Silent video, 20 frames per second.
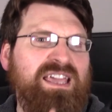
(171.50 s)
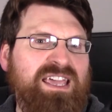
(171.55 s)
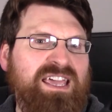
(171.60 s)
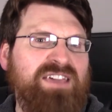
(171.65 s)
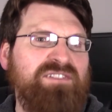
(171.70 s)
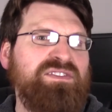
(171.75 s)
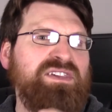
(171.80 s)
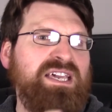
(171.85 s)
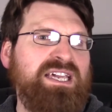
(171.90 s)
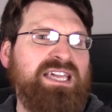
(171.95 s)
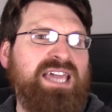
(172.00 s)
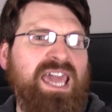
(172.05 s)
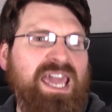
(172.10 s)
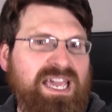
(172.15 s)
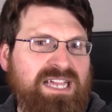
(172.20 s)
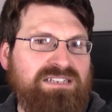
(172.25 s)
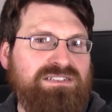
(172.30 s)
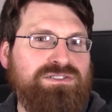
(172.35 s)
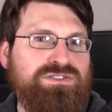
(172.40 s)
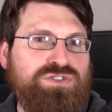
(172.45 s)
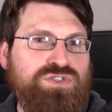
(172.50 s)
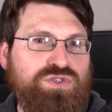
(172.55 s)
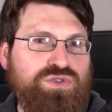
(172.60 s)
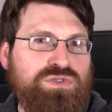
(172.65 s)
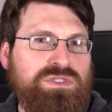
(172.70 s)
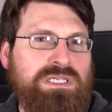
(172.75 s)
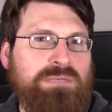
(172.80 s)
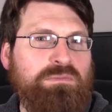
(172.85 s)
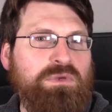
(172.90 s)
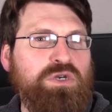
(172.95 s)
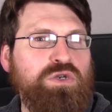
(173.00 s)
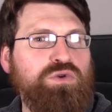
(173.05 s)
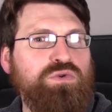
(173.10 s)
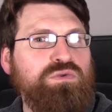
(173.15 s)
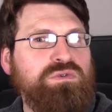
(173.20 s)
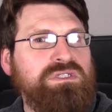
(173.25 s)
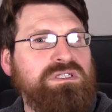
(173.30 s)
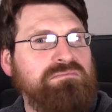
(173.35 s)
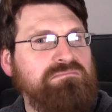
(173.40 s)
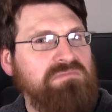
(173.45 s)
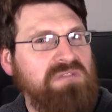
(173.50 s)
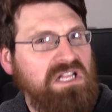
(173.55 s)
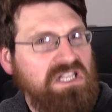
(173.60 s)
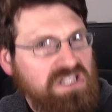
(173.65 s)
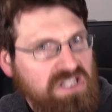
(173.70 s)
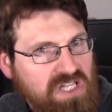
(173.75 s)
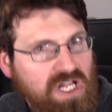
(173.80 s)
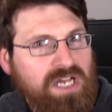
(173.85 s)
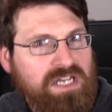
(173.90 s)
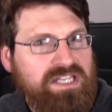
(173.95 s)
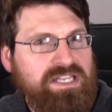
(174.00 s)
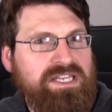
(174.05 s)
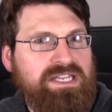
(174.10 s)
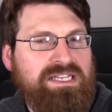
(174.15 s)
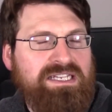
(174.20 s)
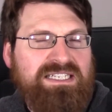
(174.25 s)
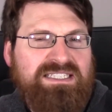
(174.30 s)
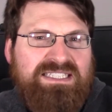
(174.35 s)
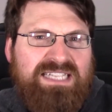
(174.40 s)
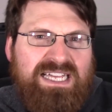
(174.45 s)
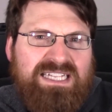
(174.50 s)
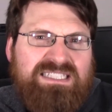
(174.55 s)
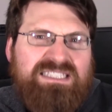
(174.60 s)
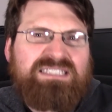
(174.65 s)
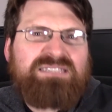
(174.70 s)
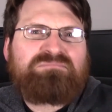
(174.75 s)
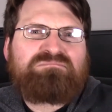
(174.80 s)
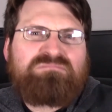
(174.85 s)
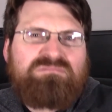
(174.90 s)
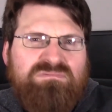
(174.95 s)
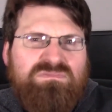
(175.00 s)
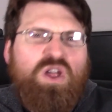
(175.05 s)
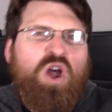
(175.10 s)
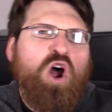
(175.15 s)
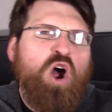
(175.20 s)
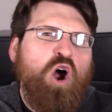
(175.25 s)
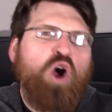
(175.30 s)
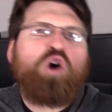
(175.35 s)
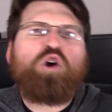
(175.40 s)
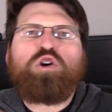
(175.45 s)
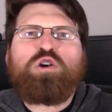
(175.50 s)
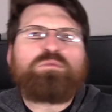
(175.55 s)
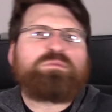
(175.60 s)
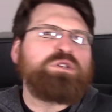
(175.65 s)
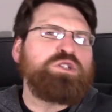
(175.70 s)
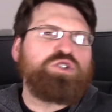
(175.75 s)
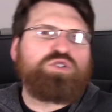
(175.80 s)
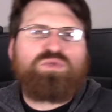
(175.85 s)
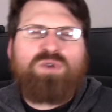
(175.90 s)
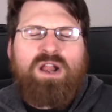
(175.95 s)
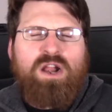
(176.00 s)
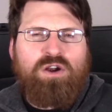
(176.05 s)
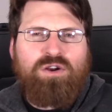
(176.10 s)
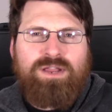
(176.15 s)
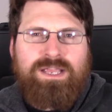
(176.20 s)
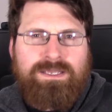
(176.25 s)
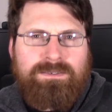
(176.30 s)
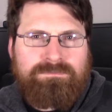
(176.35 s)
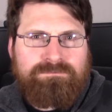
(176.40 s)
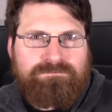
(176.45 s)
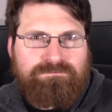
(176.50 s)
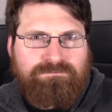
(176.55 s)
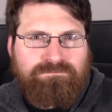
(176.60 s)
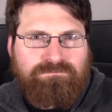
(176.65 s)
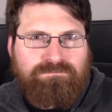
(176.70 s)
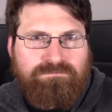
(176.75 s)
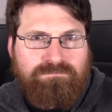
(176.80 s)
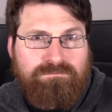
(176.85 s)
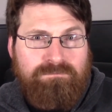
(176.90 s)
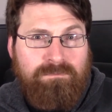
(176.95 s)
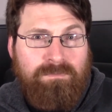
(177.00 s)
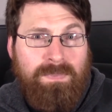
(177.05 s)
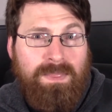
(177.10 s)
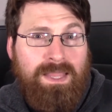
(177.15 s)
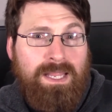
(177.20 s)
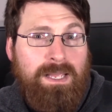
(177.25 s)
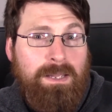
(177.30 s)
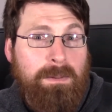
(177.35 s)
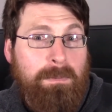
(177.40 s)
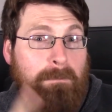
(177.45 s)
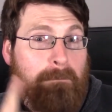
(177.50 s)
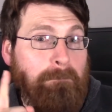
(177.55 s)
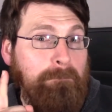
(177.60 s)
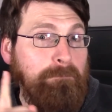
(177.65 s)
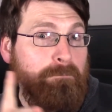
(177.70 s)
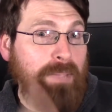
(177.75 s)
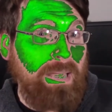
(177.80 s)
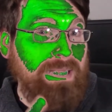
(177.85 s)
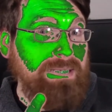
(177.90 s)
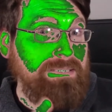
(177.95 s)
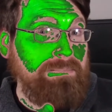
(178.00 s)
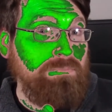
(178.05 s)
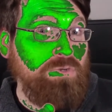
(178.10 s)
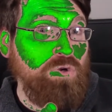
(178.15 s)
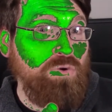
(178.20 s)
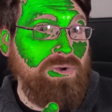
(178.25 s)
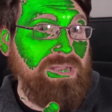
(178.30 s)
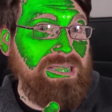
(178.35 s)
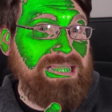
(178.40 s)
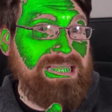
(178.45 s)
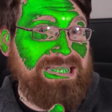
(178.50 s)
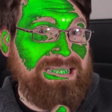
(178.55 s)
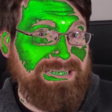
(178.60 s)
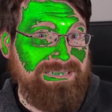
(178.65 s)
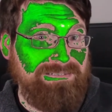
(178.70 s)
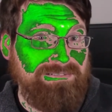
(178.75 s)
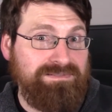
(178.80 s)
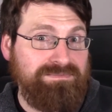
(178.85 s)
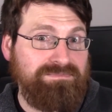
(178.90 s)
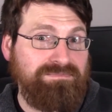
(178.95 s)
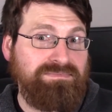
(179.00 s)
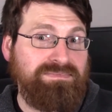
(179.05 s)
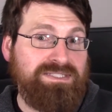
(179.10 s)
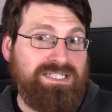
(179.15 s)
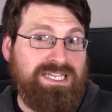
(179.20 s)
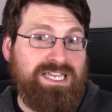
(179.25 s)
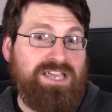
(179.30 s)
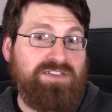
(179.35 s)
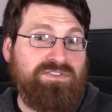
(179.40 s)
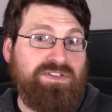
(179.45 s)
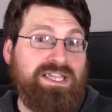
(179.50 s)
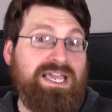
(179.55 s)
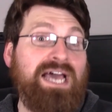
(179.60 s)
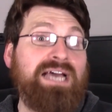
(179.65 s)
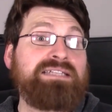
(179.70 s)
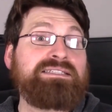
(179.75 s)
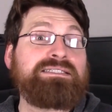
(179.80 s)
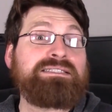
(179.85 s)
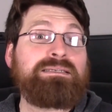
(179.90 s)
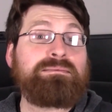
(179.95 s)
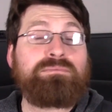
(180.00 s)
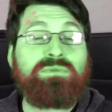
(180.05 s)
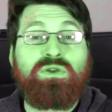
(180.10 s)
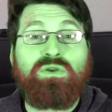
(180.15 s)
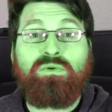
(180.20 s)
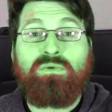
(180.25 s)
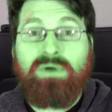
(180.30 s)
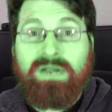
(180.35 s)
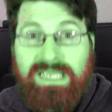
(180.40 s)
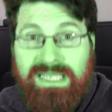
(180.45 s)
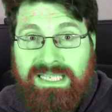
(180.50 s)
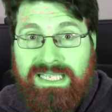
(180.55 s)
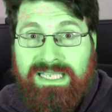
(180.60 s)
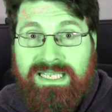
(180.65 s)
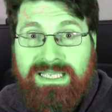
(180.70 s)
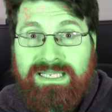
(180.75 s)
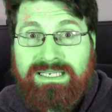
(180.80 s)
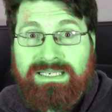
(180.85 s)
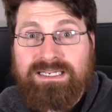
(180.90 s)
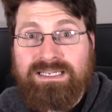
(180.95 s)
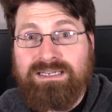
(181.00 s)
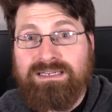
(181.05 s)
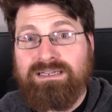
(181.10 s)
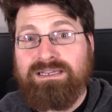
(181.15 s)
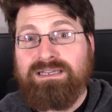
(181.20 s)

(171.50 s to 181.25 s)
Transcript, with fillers: If you can't do someone who's lucky, because that's arbitrary, paint them green. If you got some green